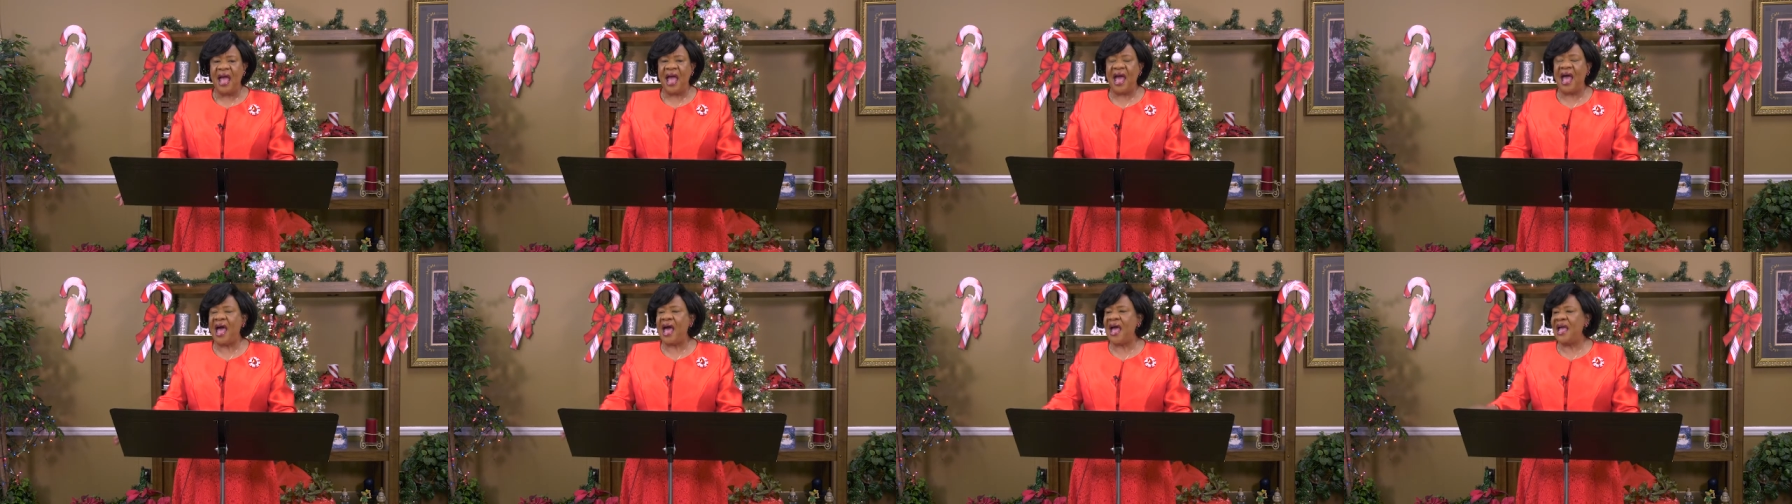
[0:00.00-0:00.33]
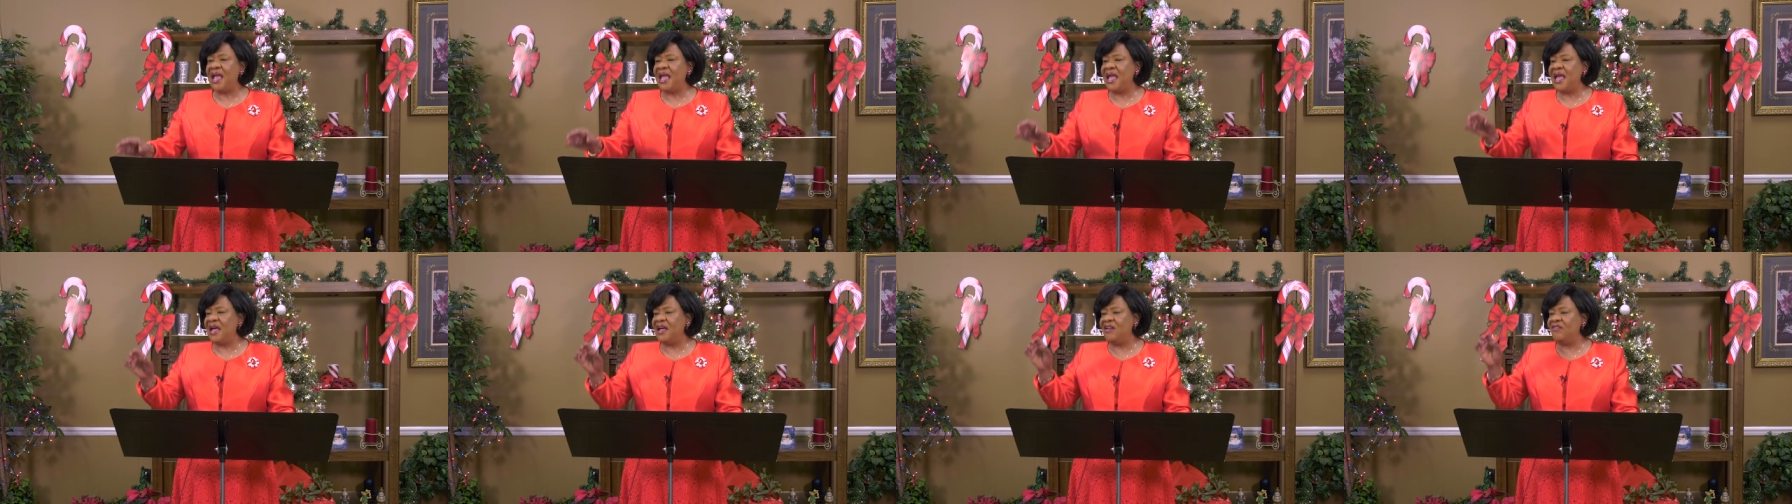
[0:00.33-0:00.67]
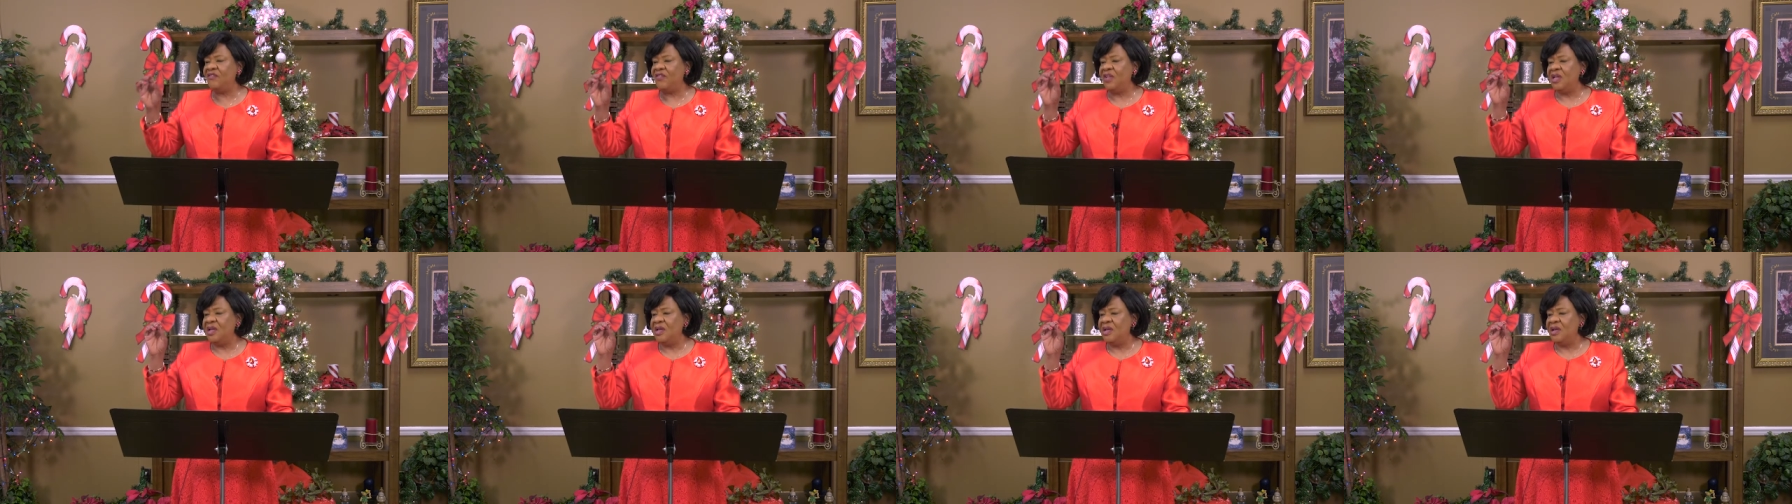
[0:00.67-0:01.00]
I
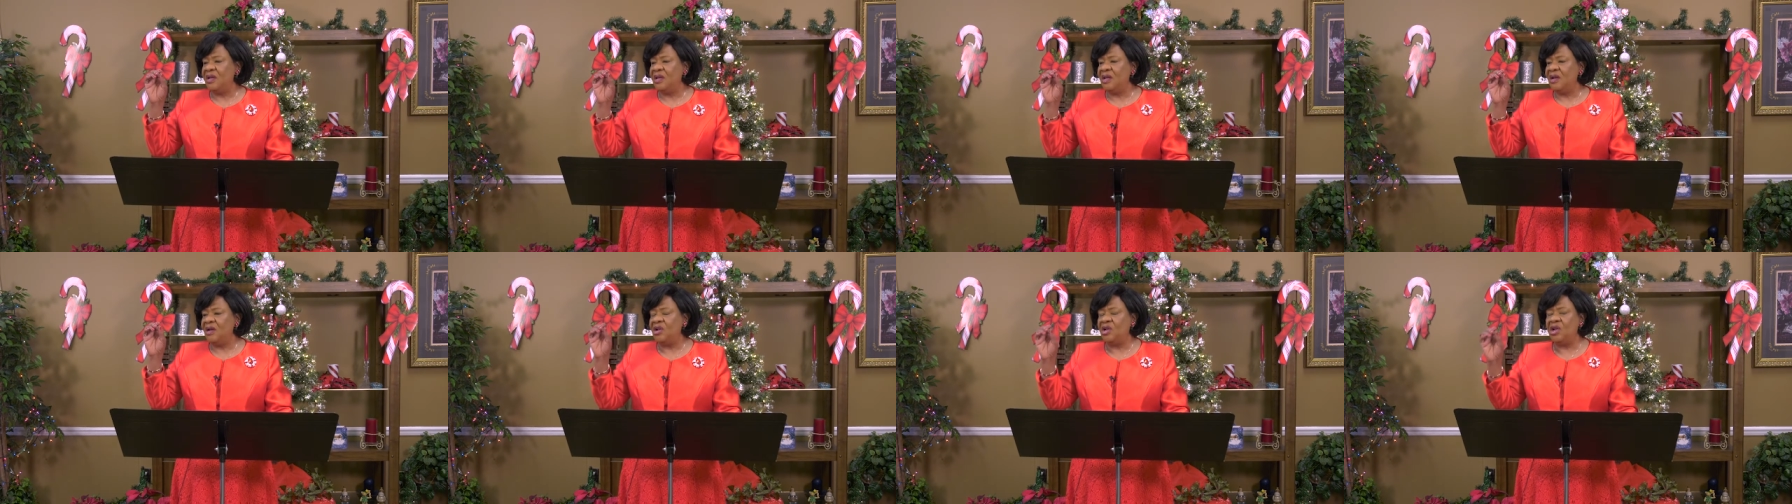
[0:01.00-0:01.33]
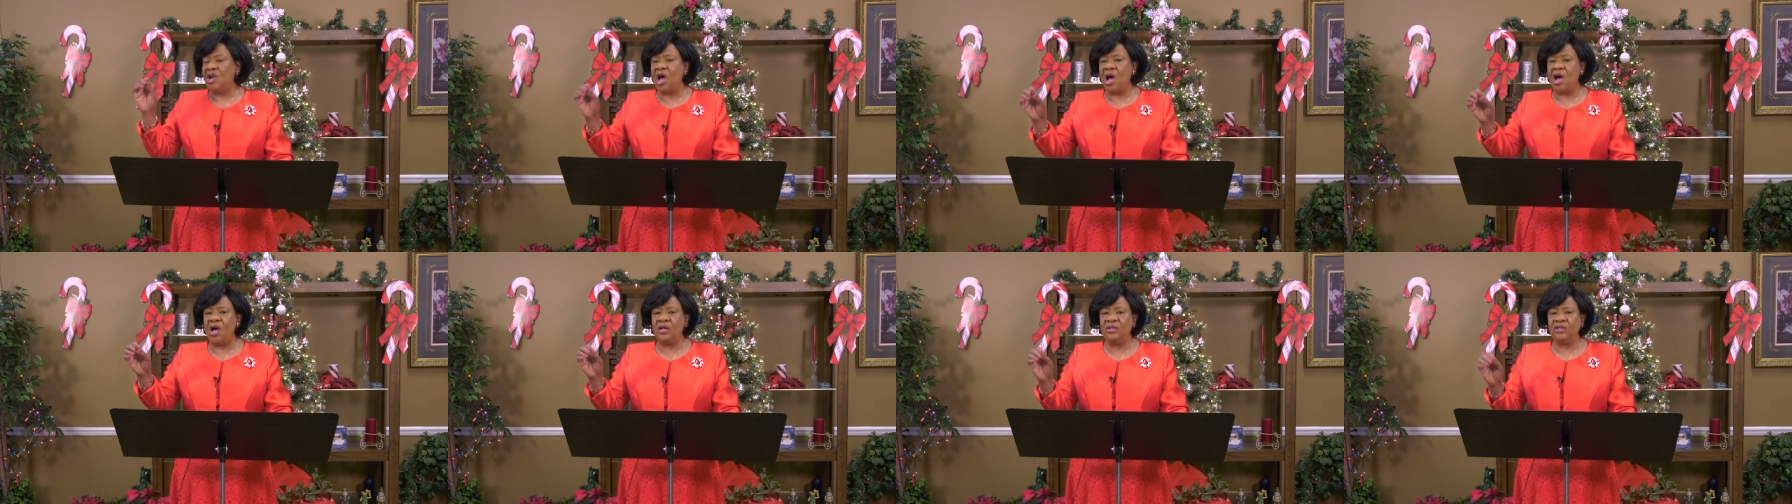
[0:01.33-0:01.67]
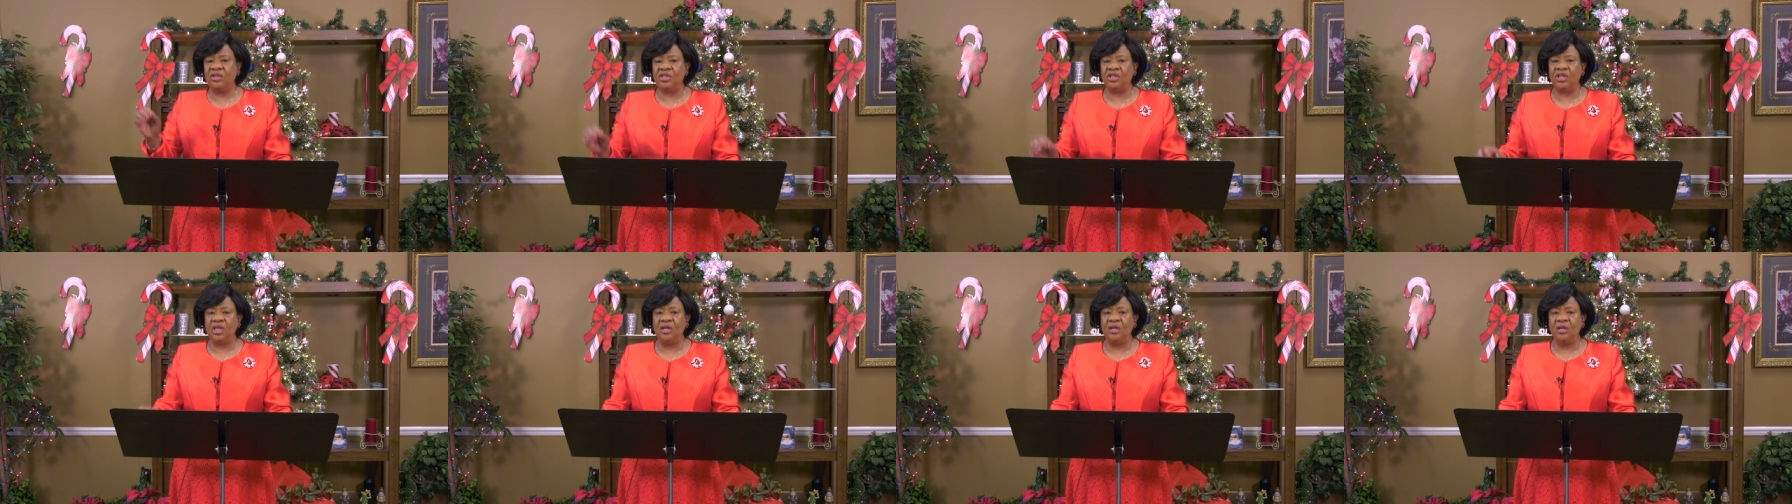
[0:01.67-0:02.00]
have
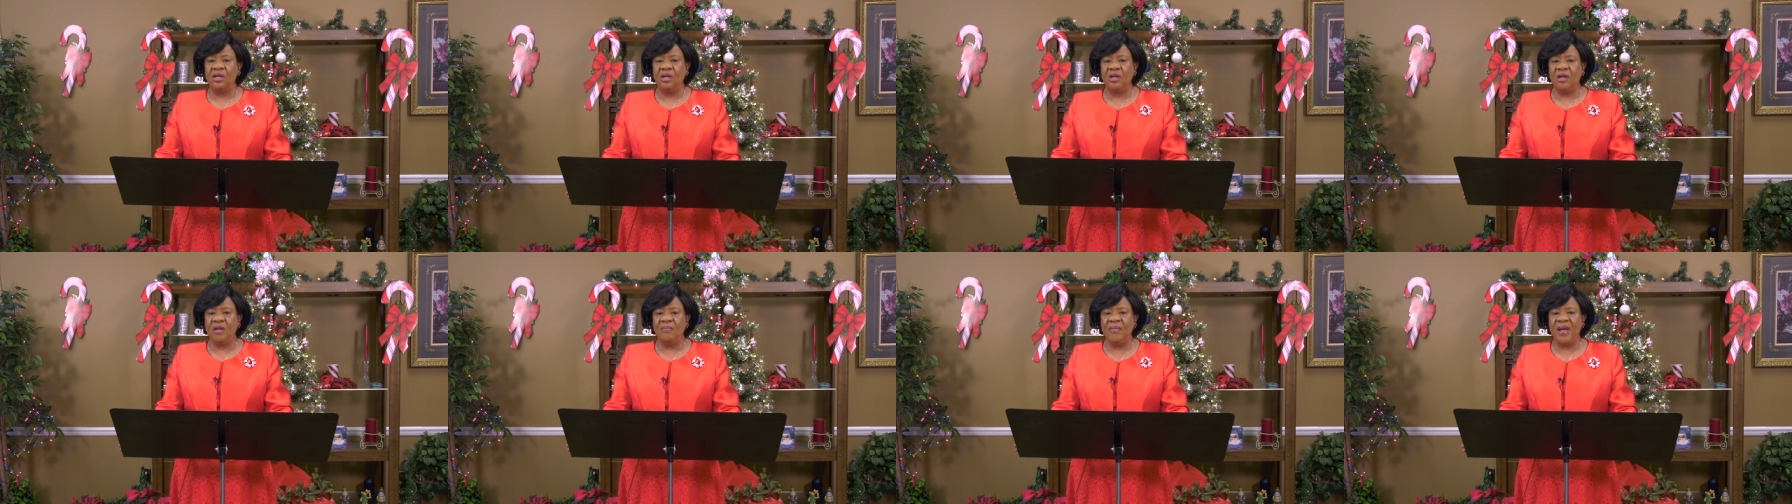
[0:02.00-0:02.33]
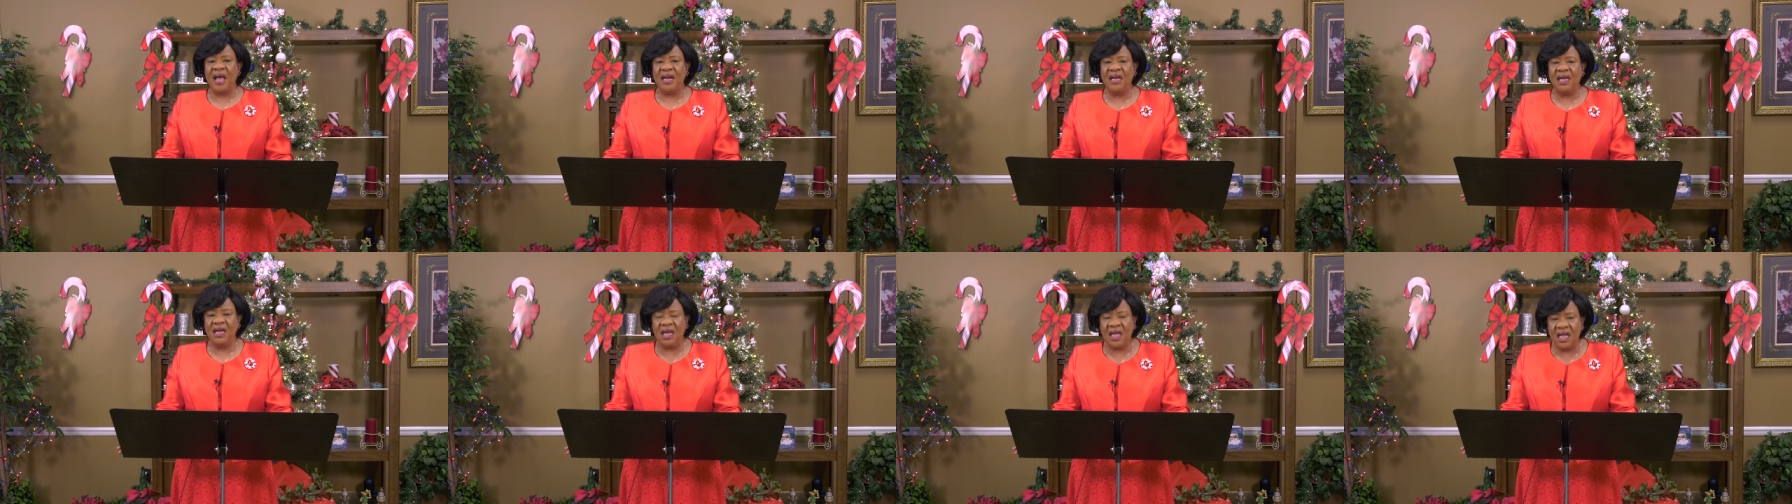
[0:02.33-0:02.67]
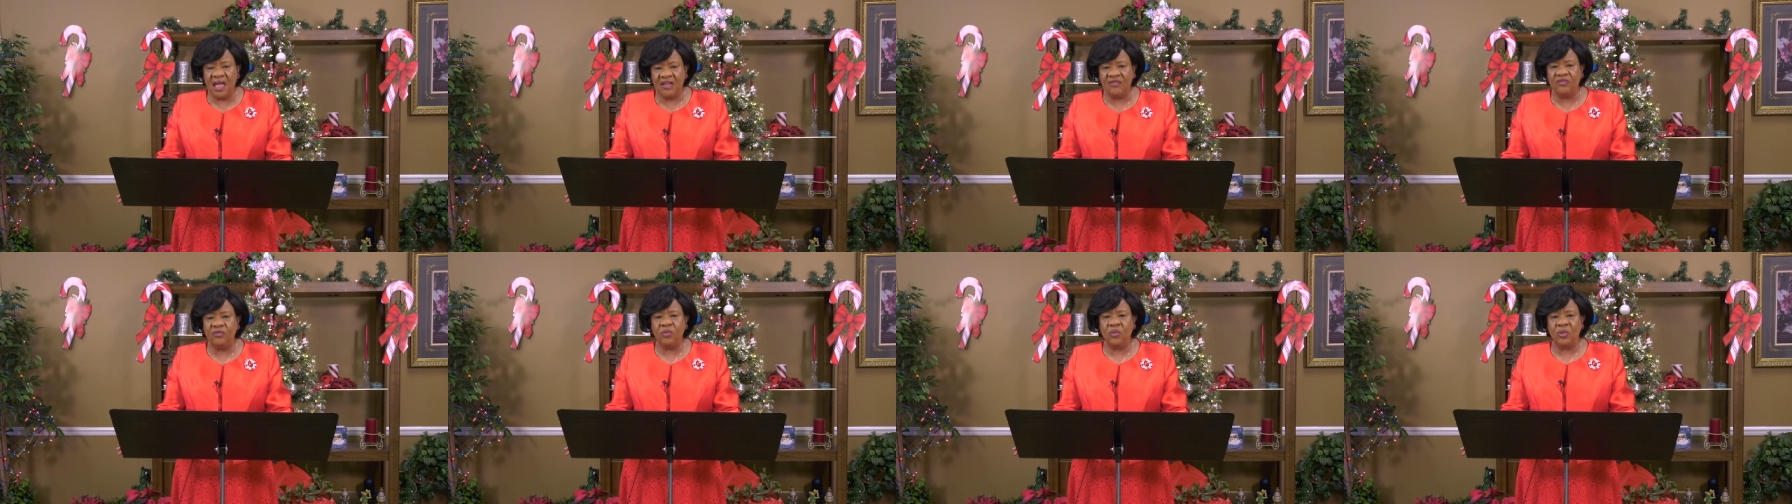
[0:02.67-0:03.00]
lost my
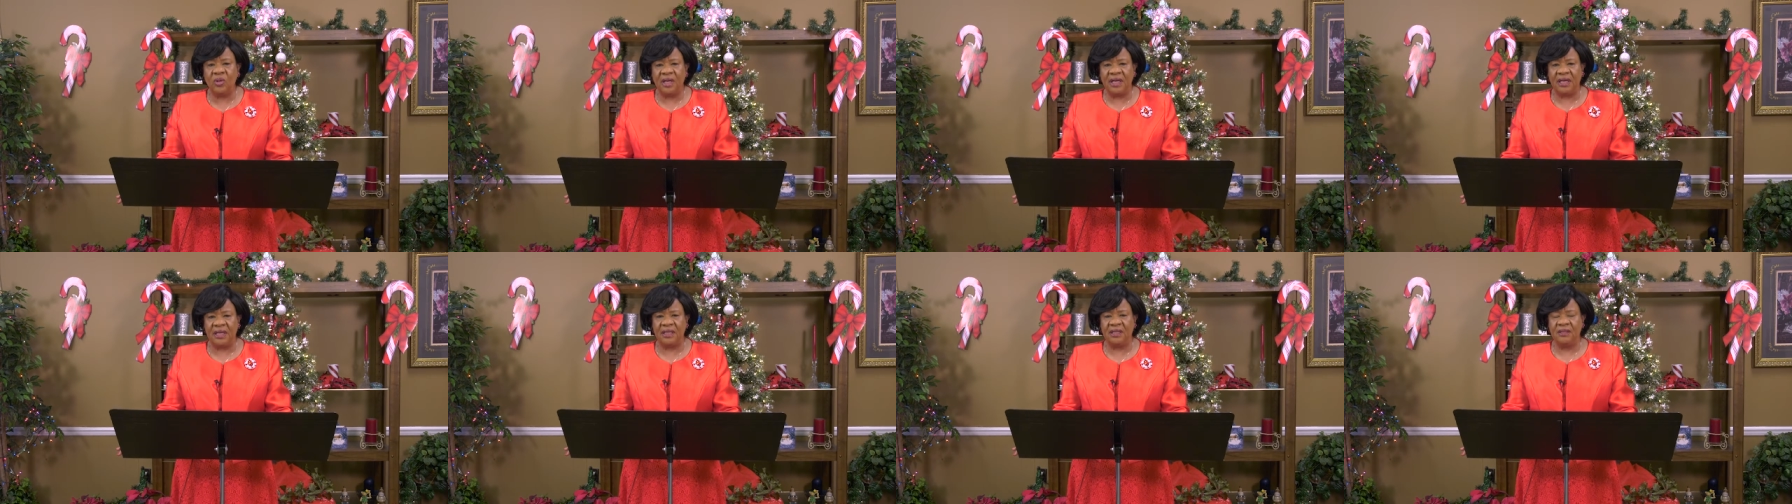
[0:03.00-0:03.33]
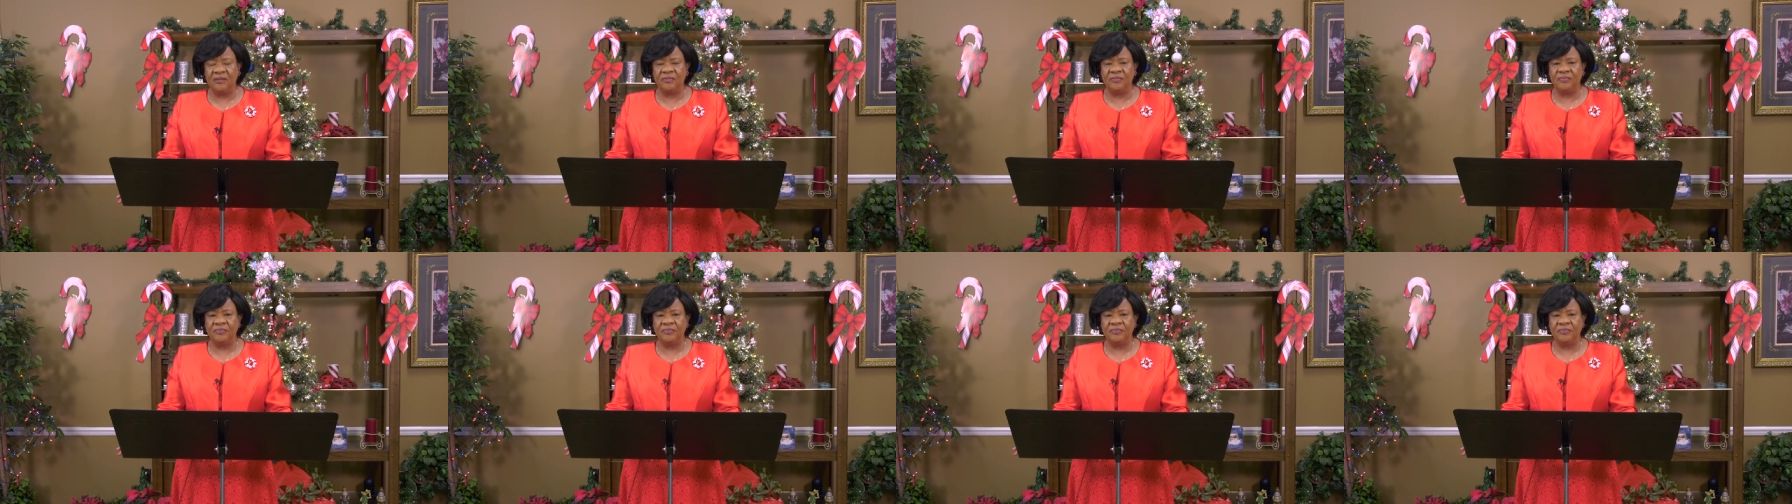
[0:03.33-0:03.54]
loved one.